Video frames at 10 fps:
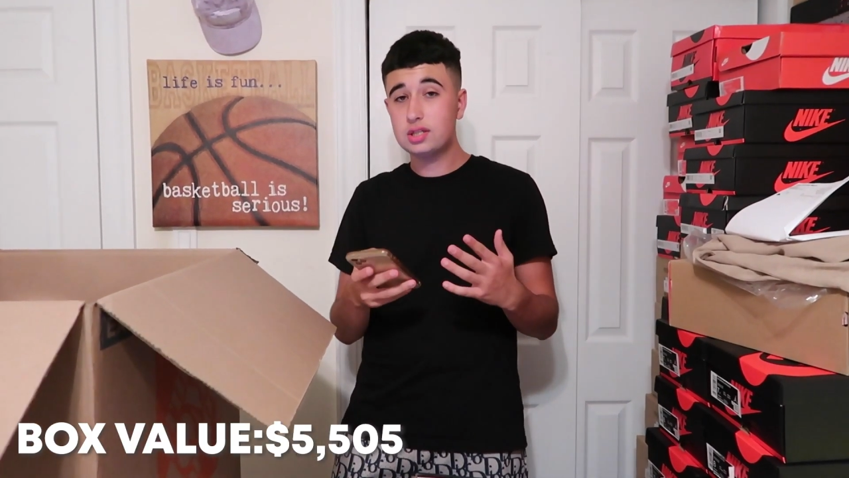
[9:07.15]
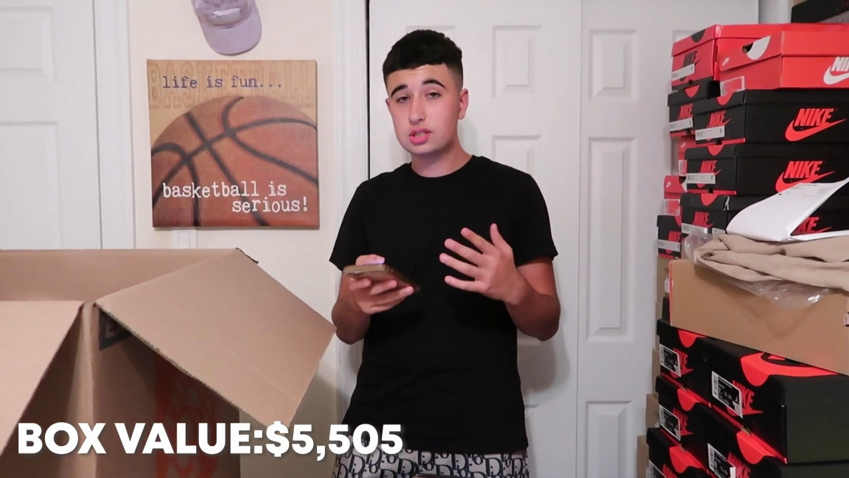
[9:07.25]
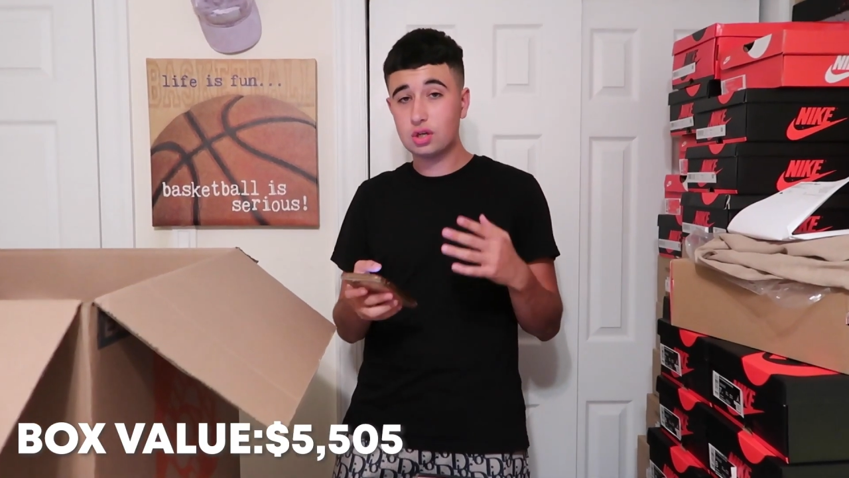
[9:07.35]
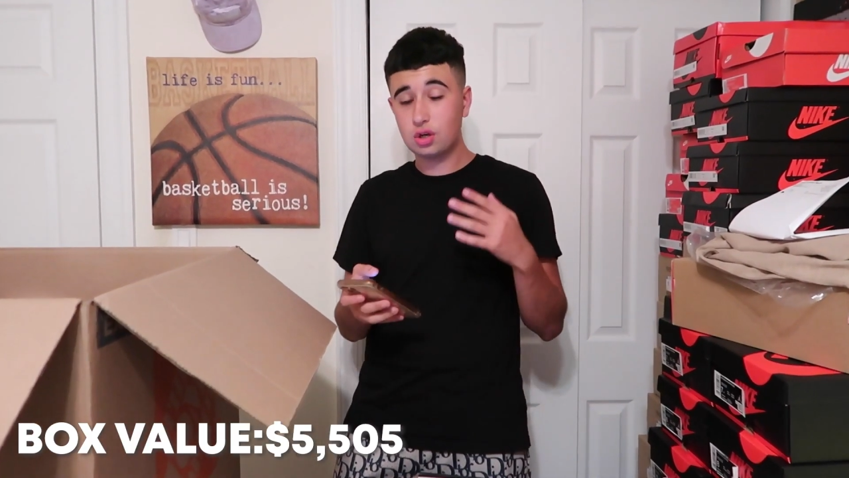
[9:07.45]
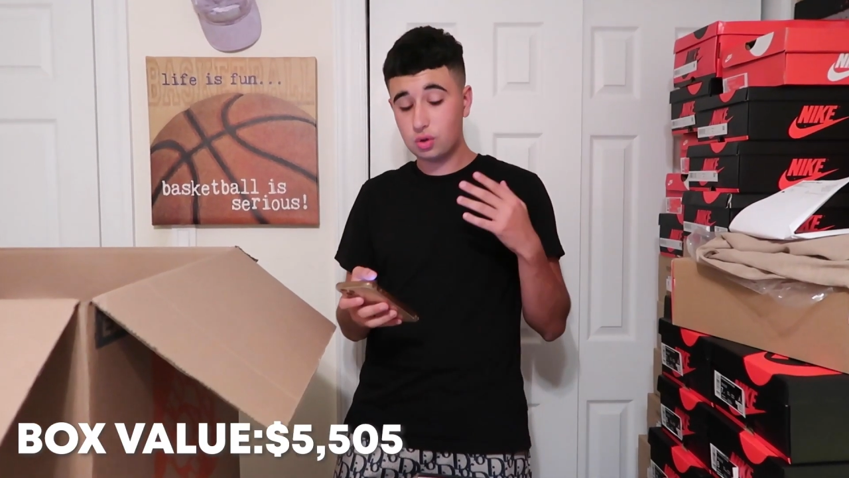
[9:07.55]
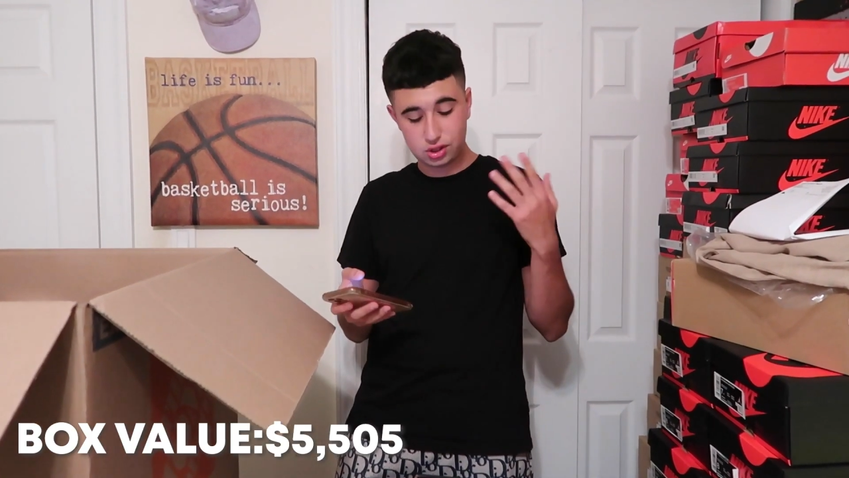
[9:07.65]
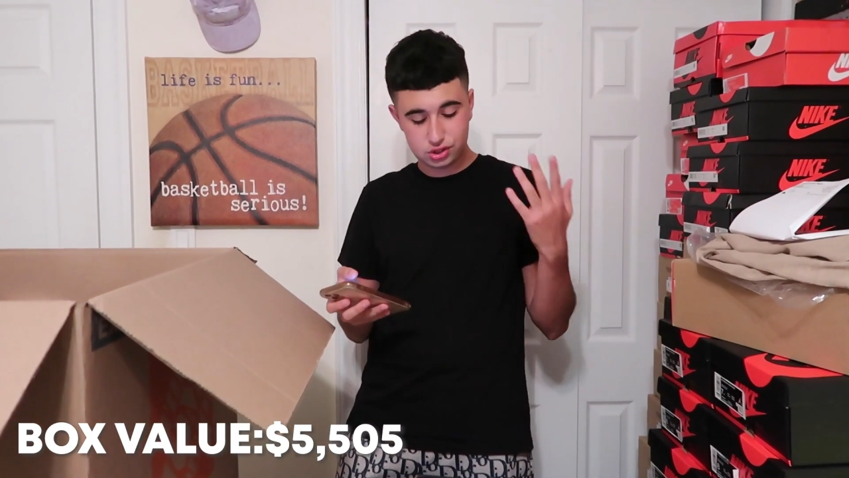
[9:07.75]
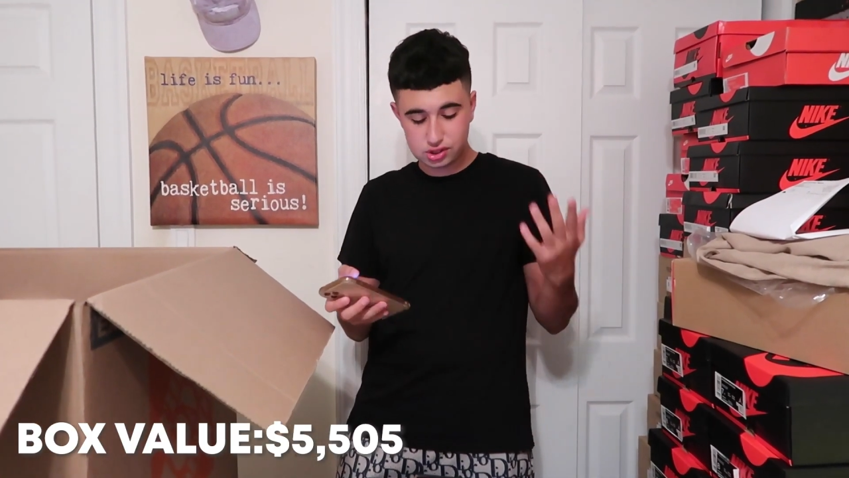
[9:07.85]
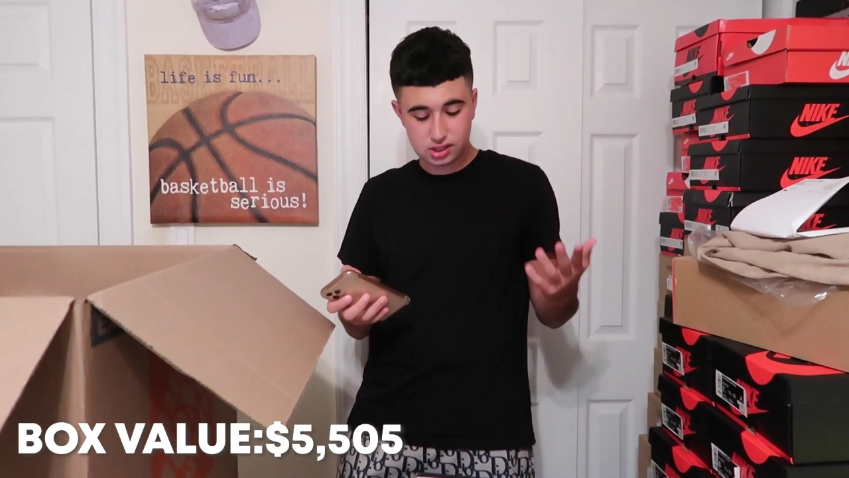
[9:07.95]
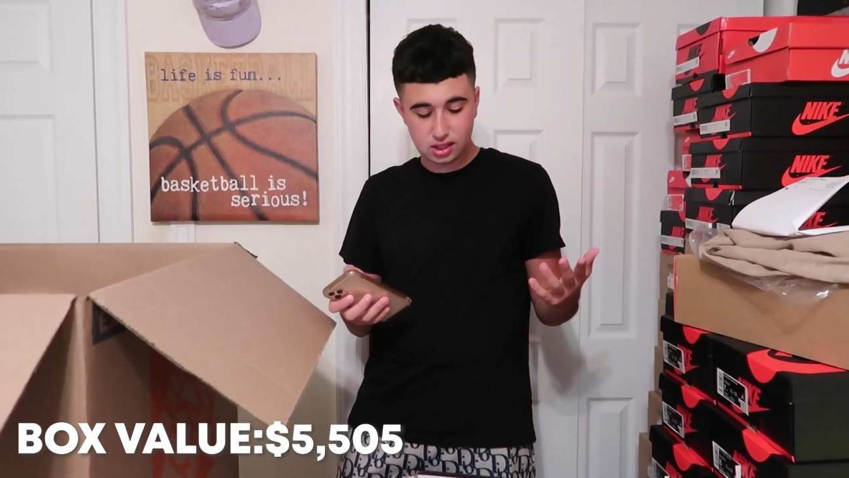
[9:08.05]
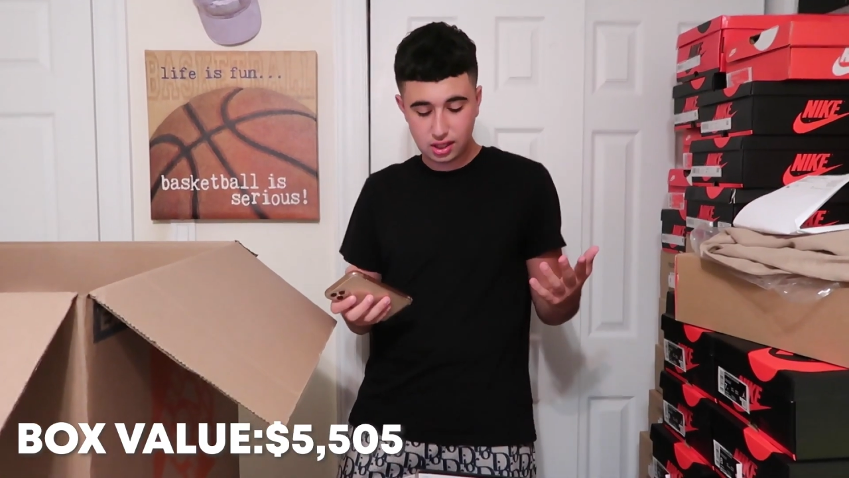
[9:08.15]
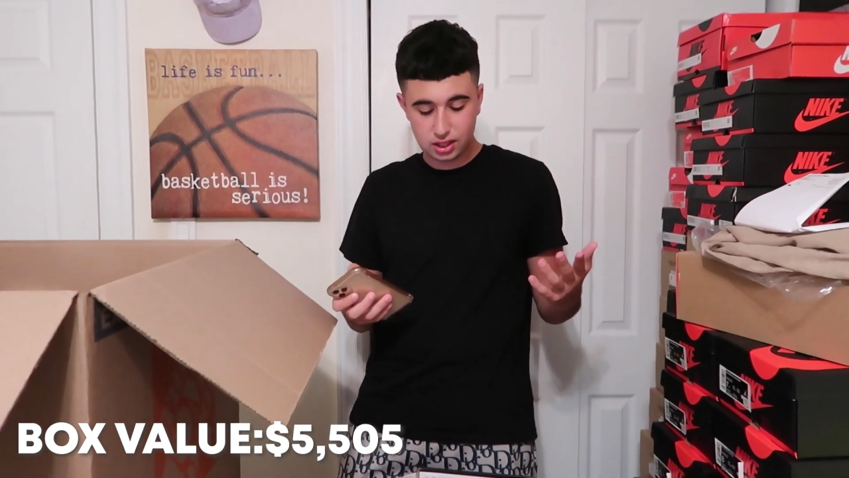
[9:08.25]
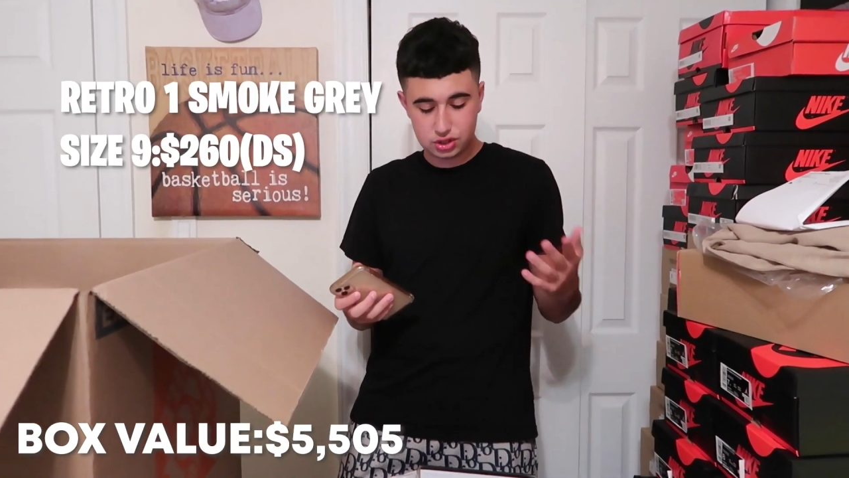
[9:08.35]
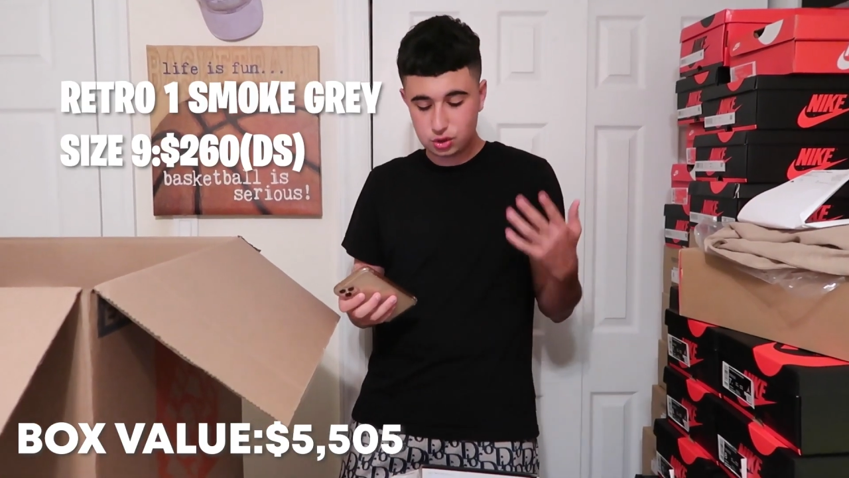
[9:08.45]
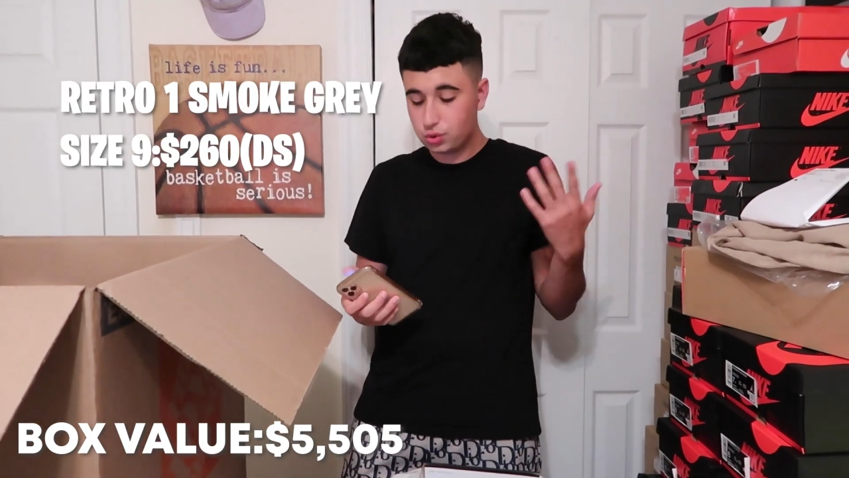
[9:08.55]
So let's just say
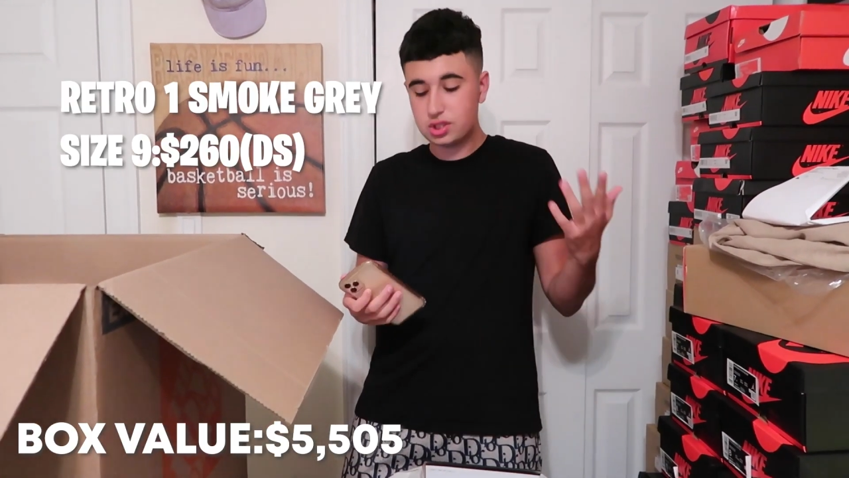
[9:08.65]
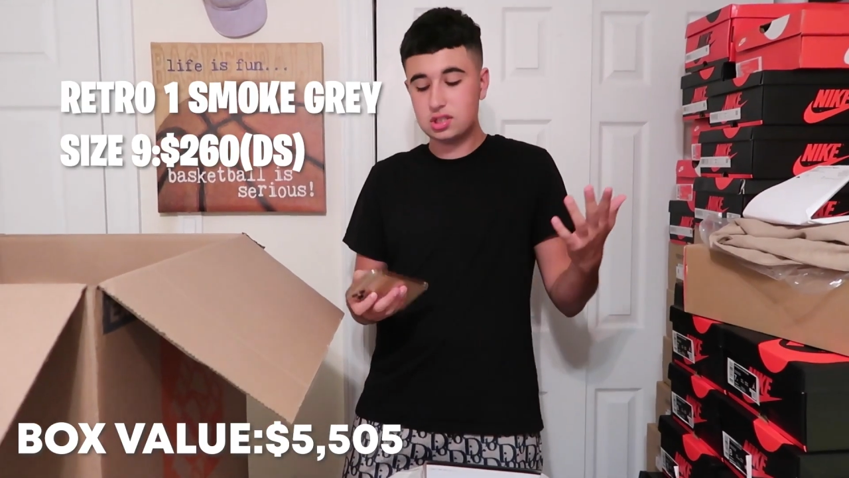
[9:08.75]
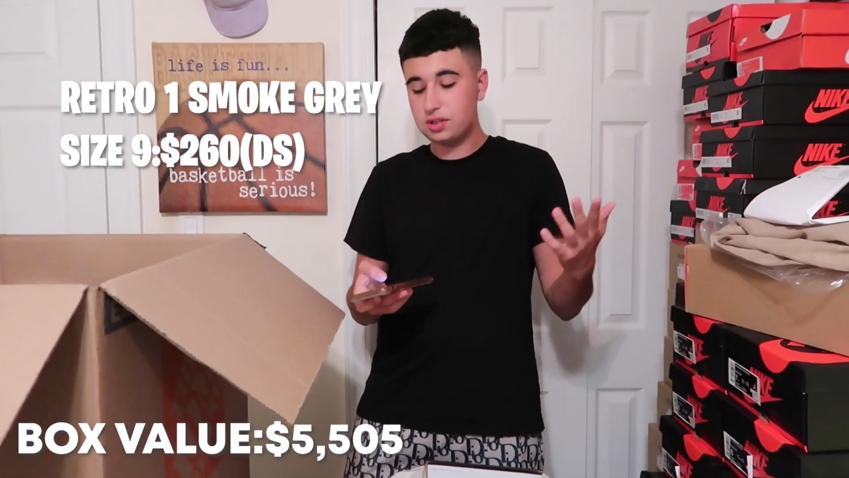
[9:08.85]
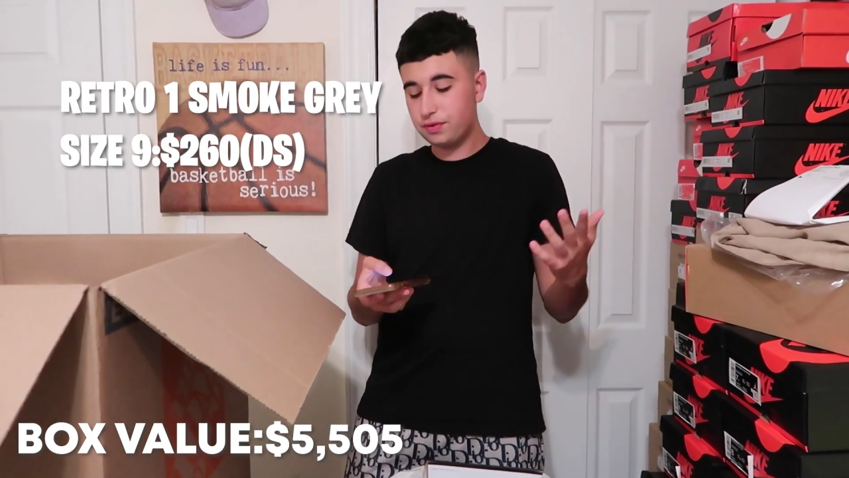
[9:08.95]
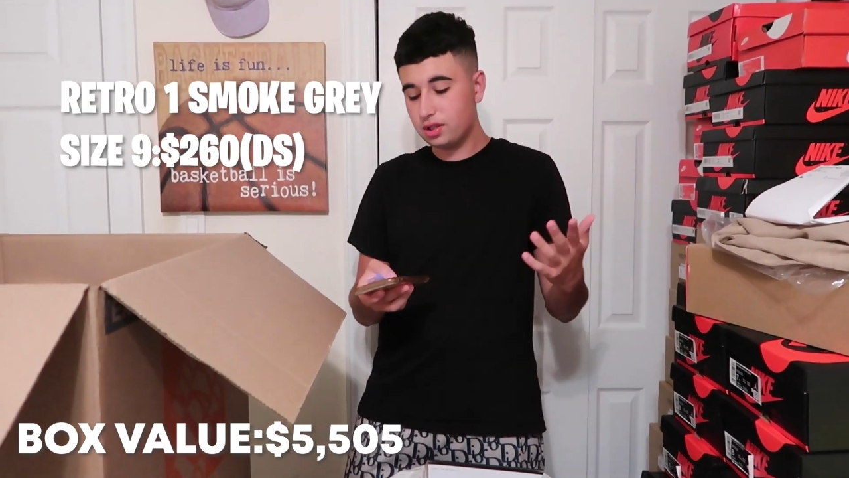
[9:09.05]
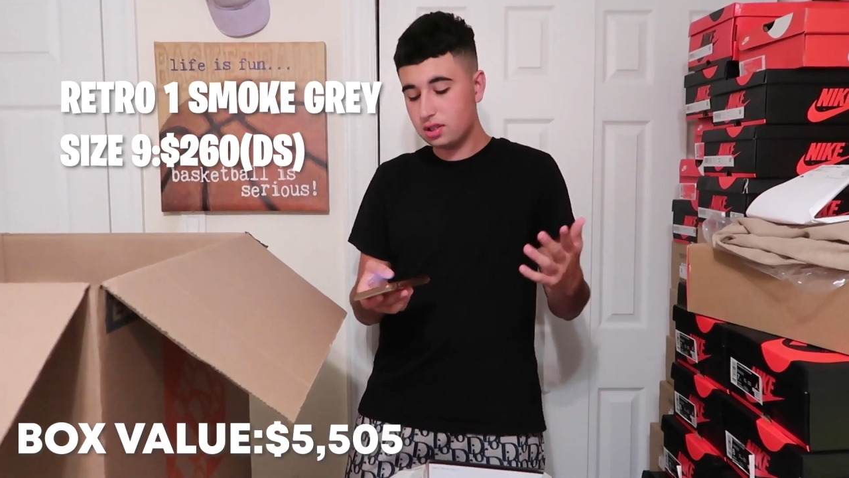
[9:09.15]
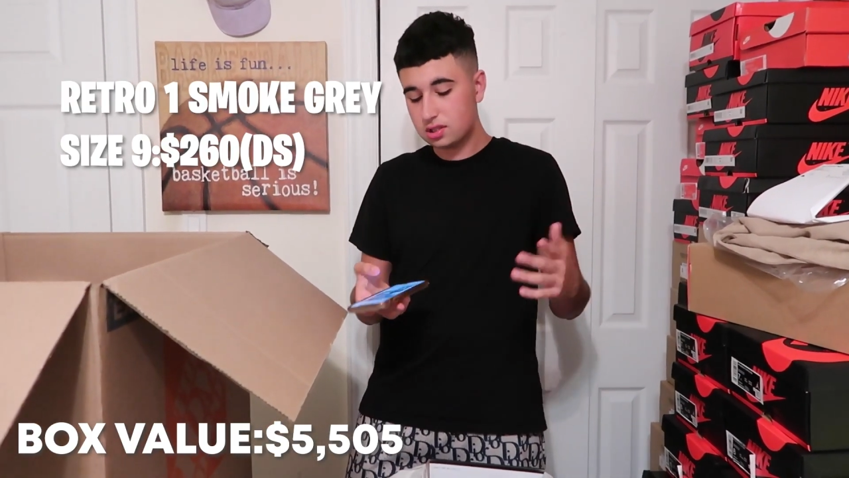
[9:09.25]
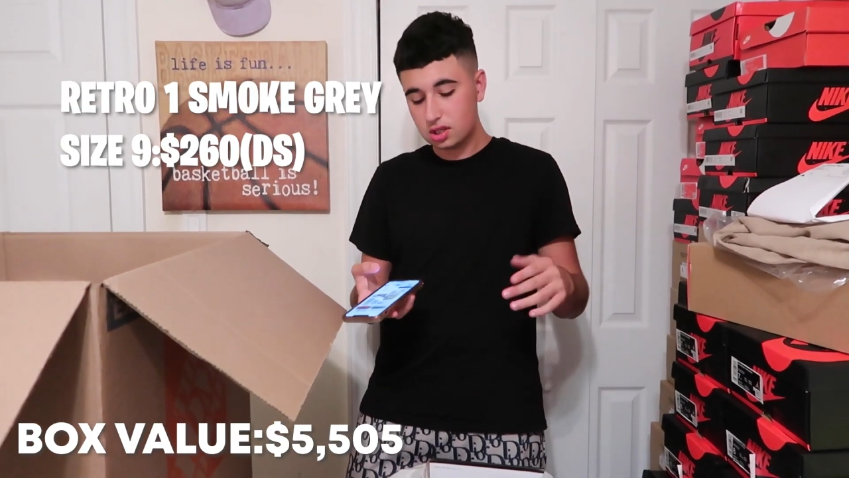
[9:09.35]
like 260 for these.